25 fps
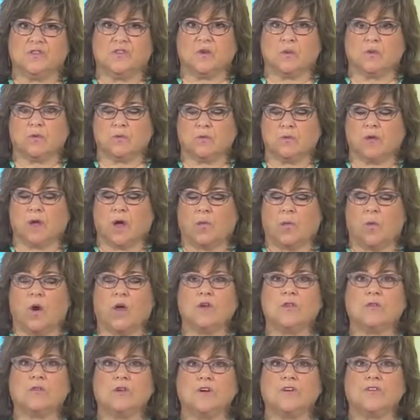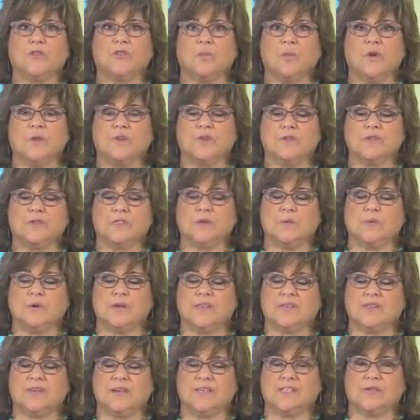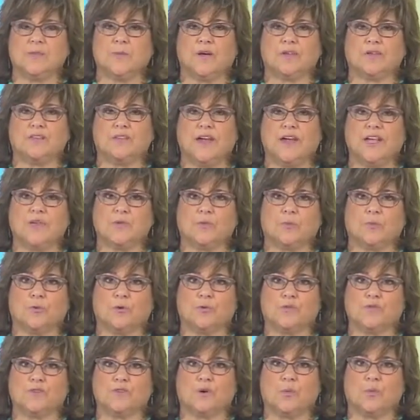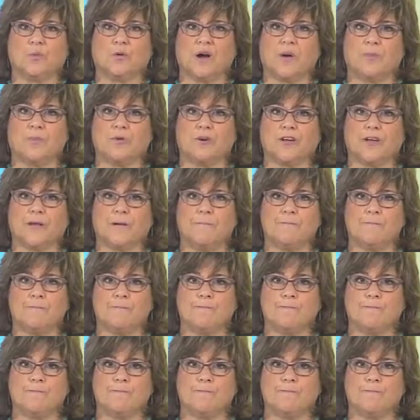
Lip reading: So I want to look at the will and see what it says about tangible personal property.